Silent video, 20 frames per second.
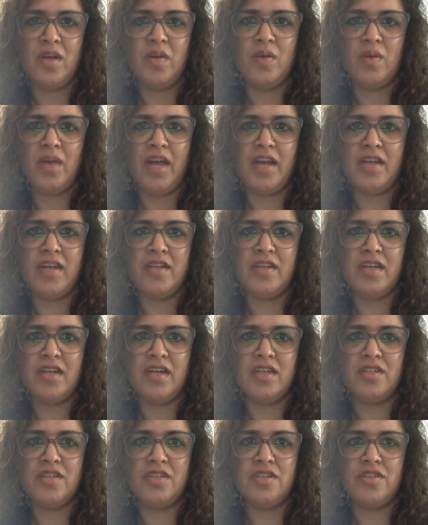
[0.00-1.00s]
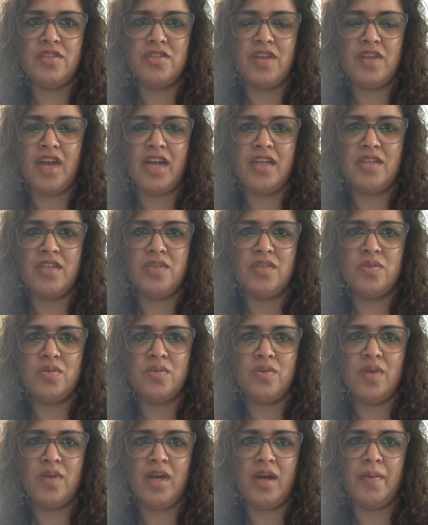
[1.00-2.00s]
and try
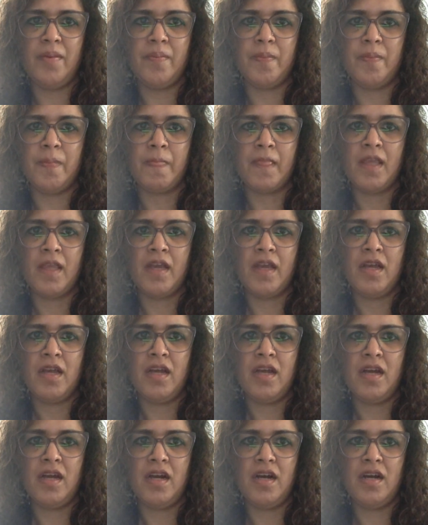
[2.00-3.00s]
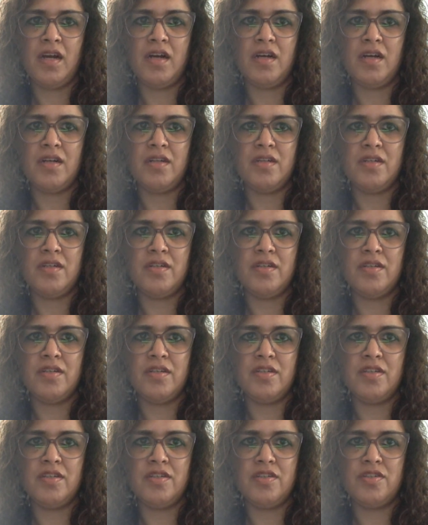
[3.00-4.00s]
to uh,
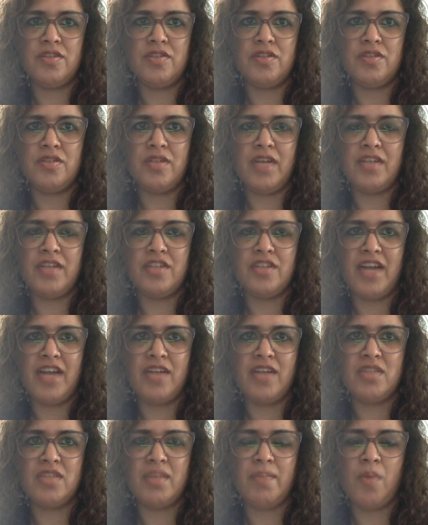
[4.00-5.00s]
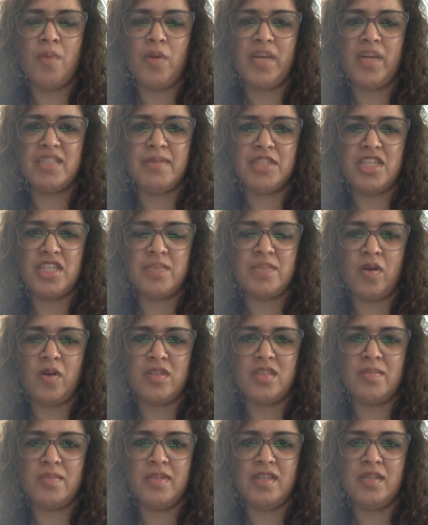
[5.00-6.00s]
try to support as much as
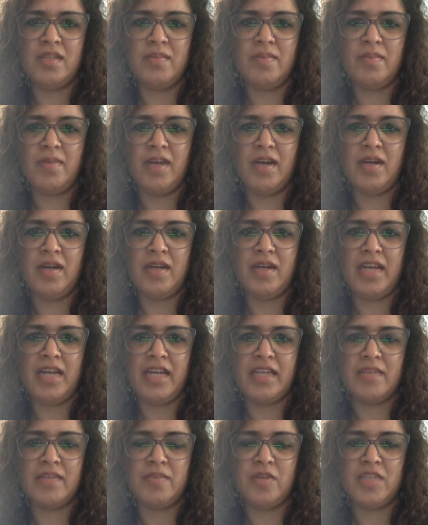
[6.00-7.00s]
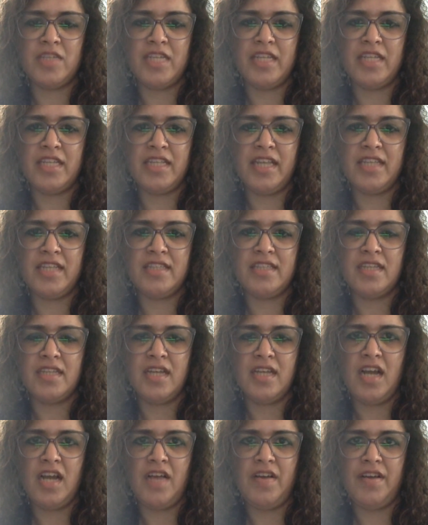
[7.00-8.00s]
possible, but like, because I think there's
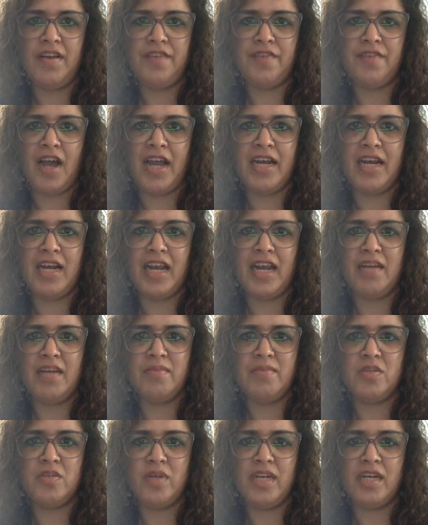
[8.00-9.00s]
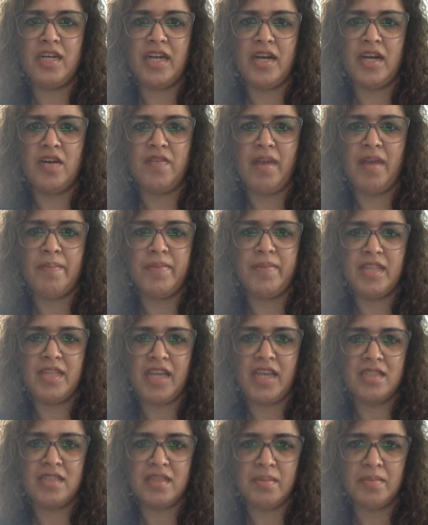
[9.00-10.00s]
a very fine line between kind of
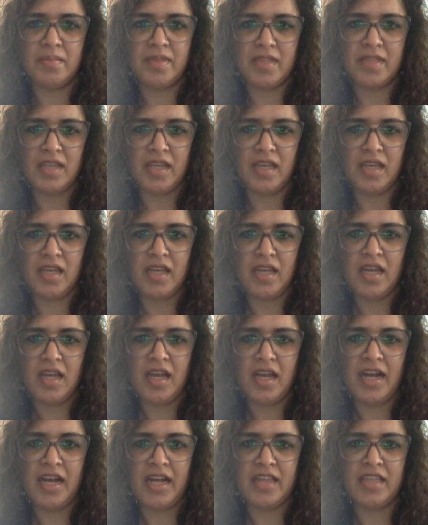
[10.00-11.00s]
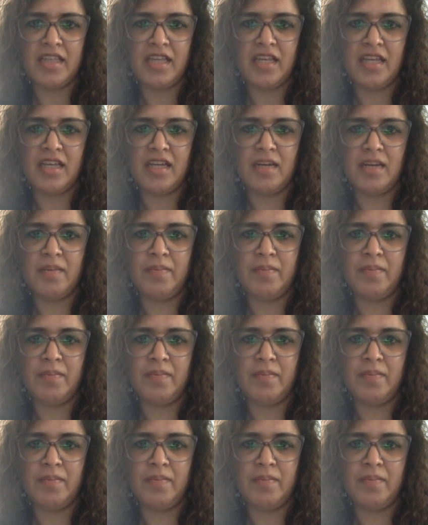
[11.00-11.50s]
empathy and sympathy, and I think